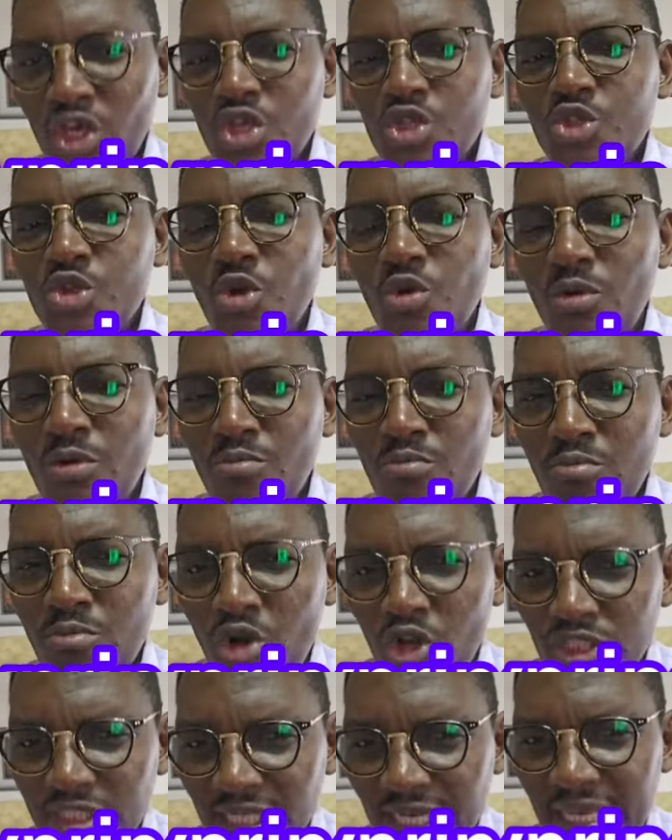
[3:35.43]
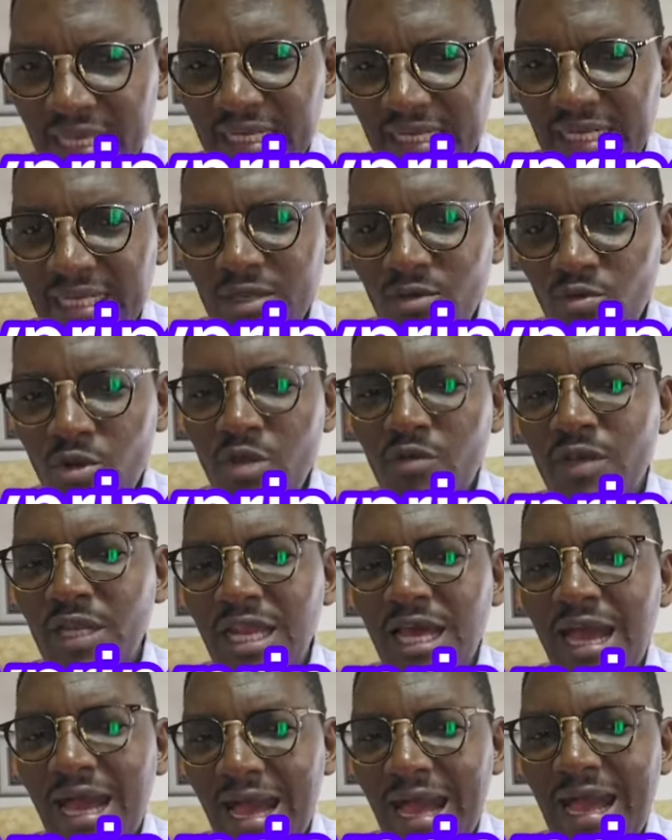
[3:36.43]
So most likely we
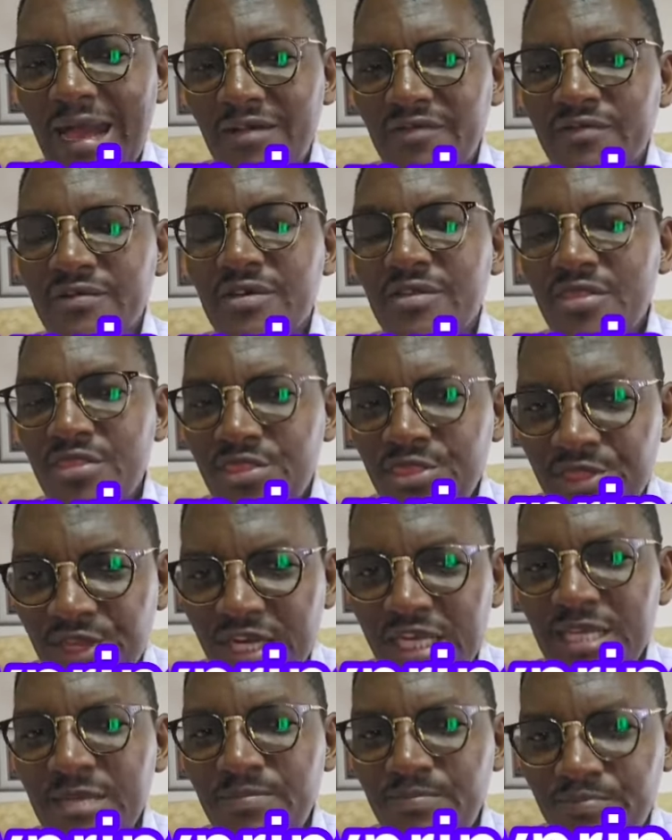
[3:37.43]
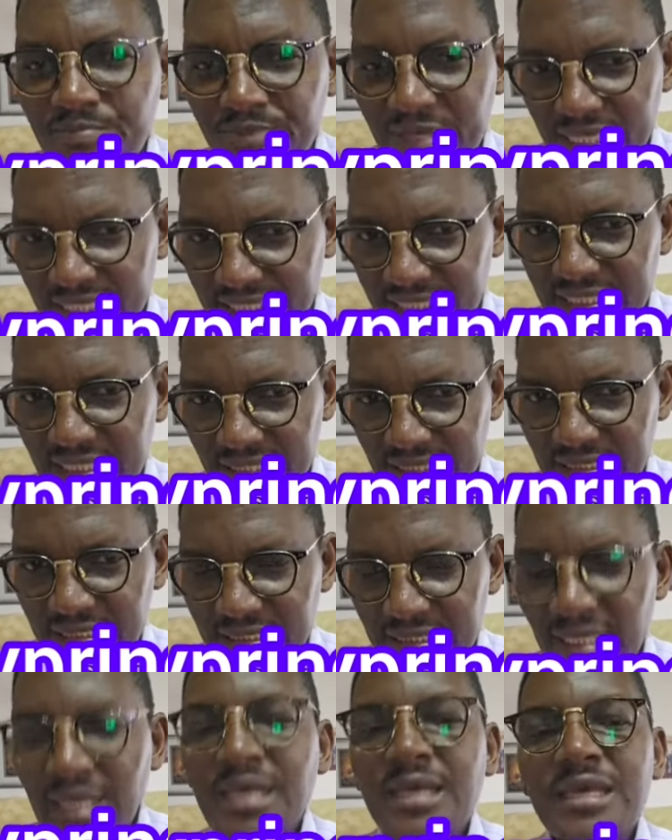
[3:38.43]
will have 3
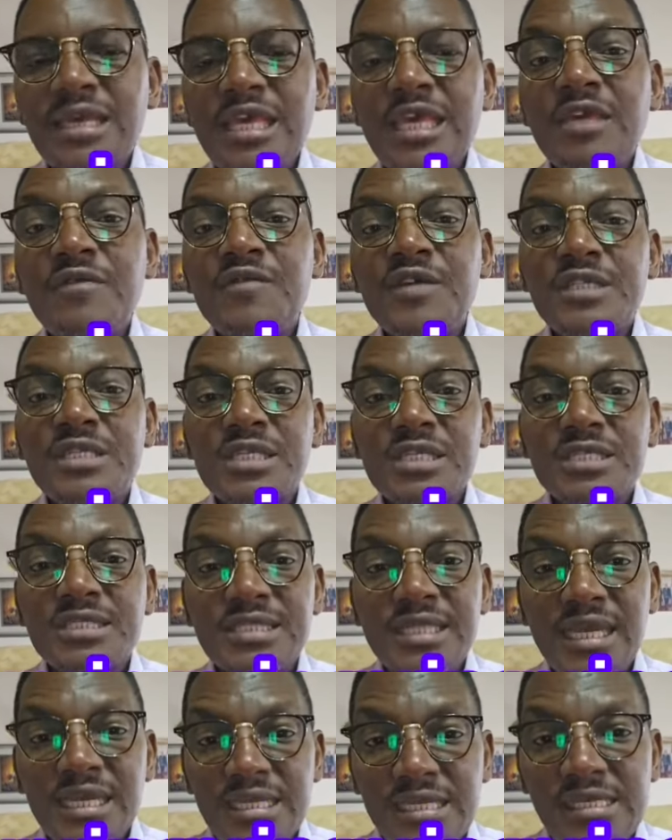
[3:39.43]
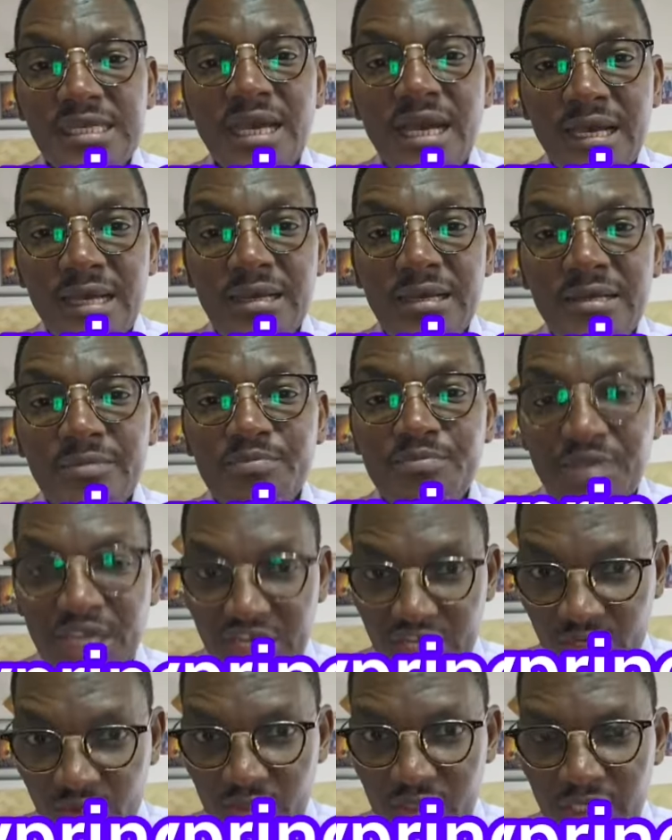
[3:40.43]
presidents if it is 10-year
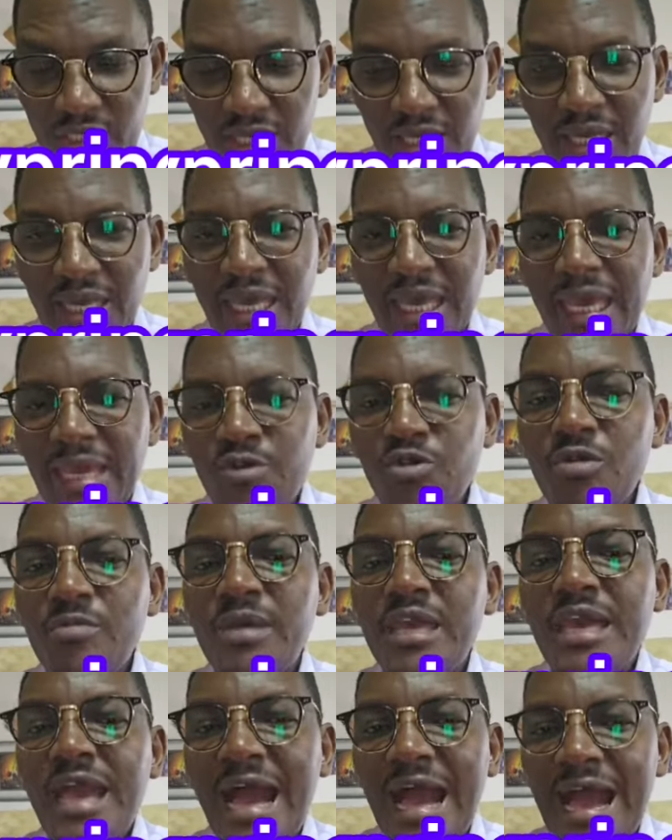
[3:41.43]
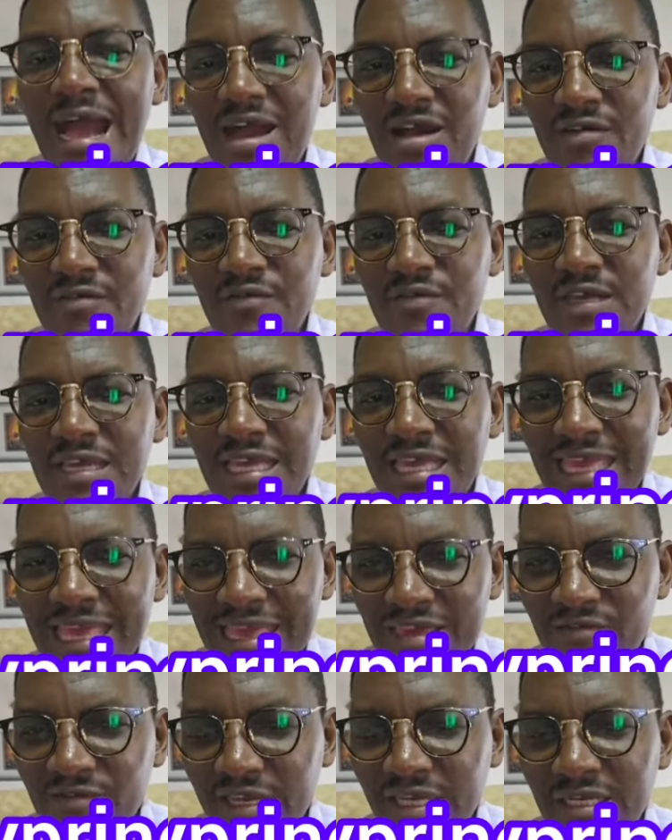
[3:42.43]
period. And we may have
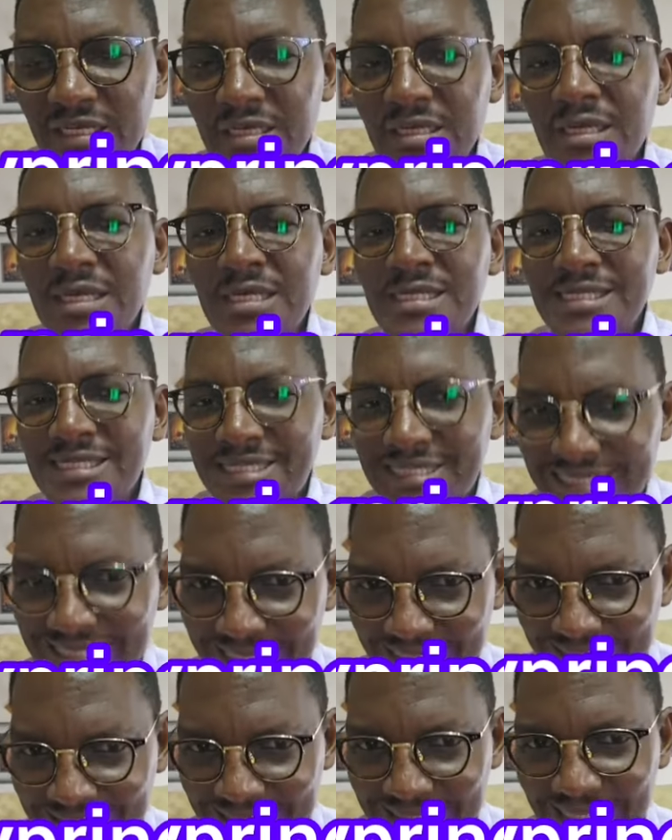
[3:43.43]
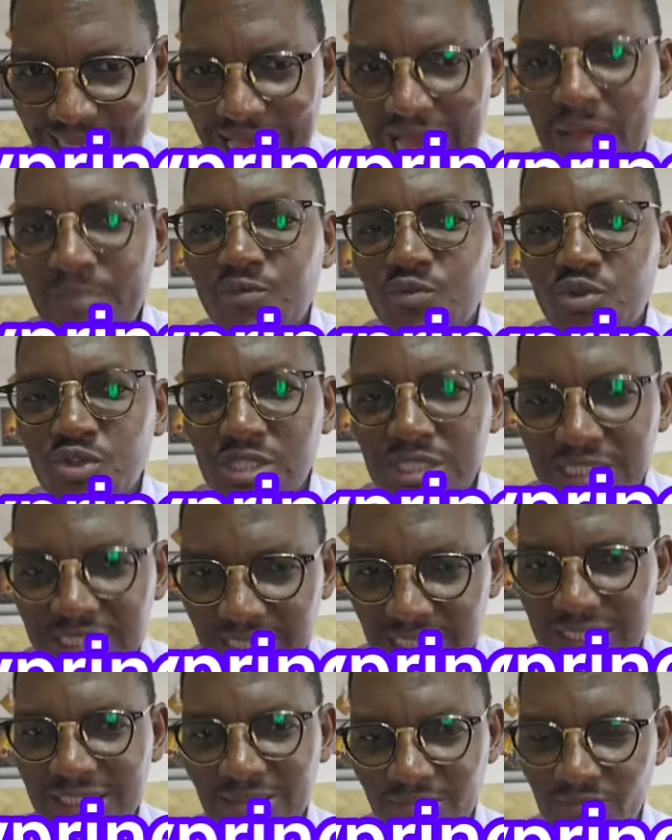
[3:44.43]
even 6, up to
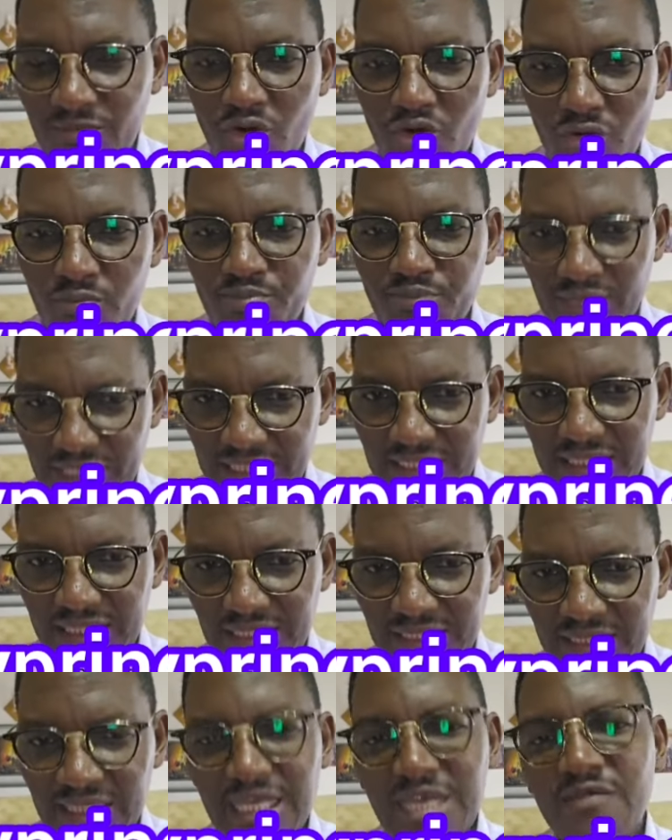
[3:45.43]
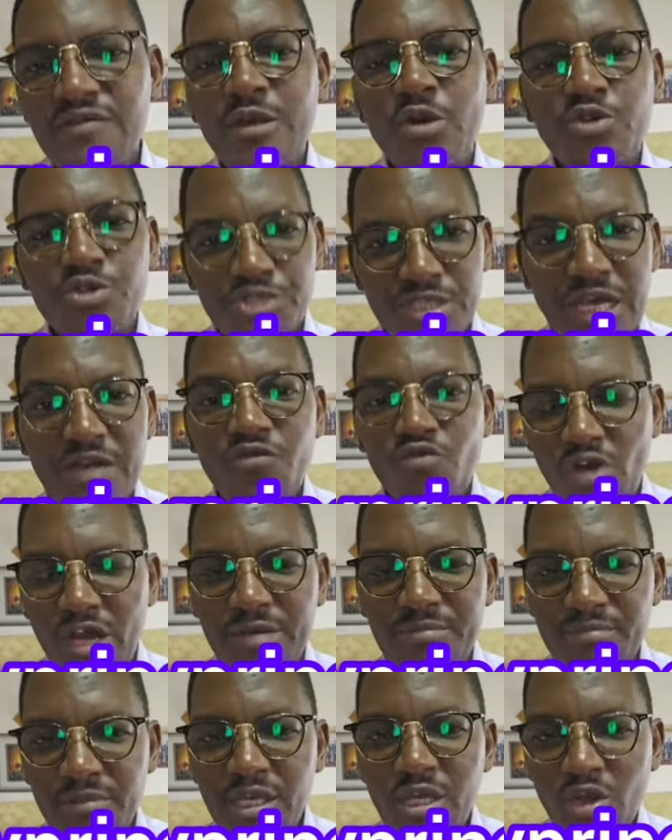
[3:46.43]
6 more presidents if they will serve
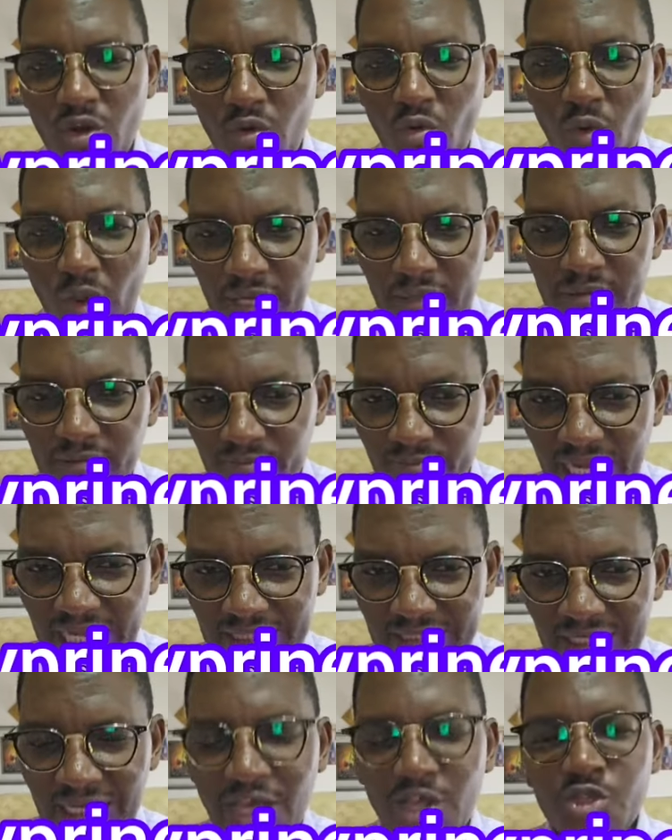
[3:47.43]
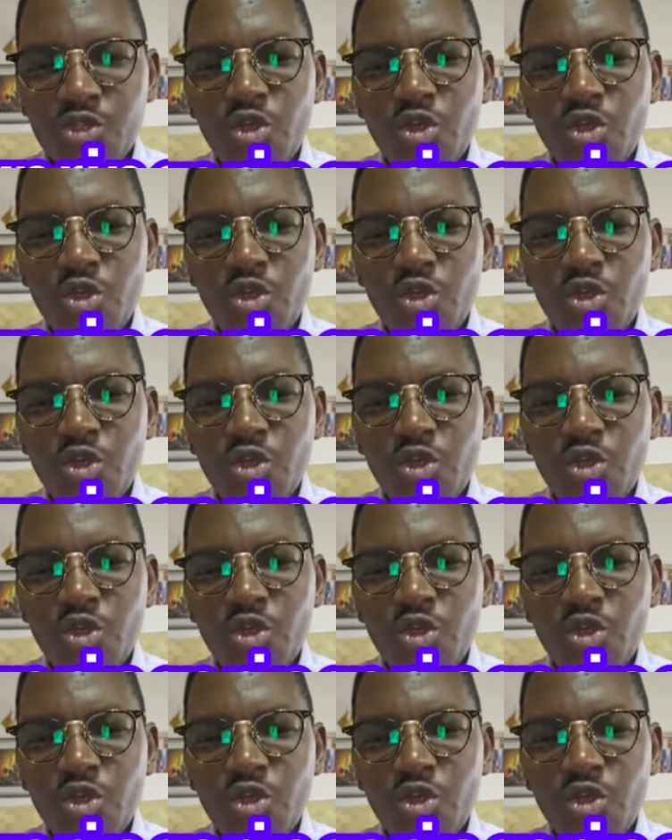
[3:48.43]
one part.